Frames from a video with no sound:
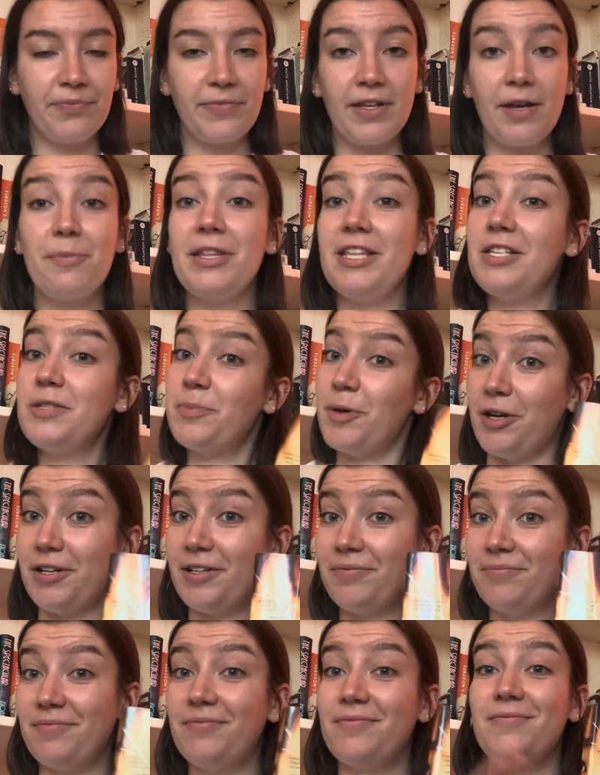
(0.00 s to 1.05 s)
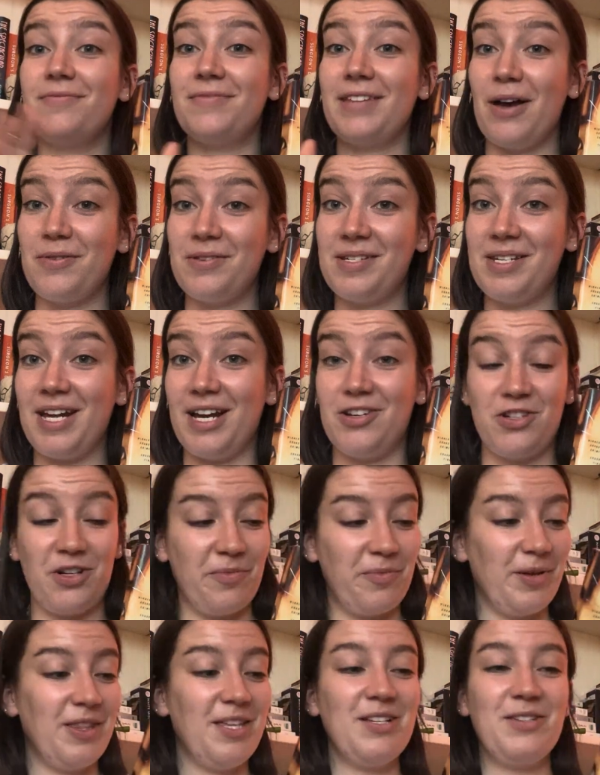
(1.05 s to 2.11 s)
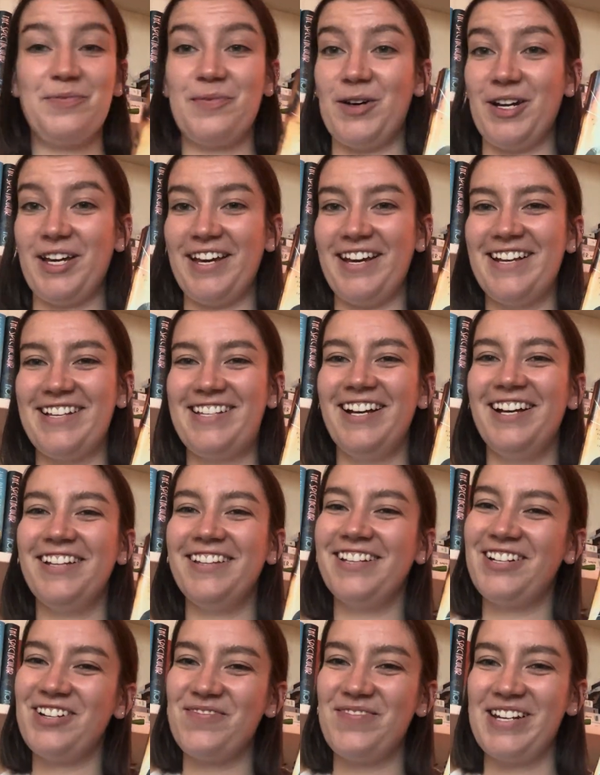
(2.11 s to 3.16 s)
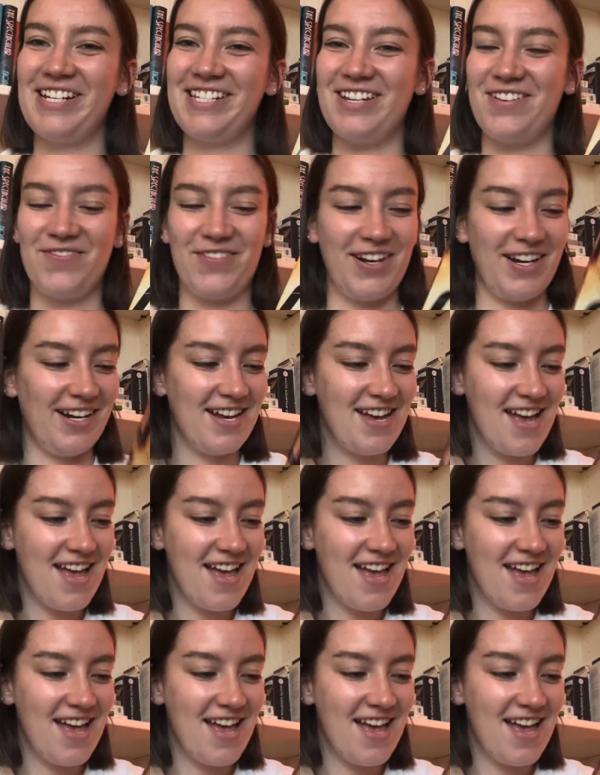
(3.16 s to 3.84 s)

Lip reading: but this book, that was a tangent, but this book is a little bit different.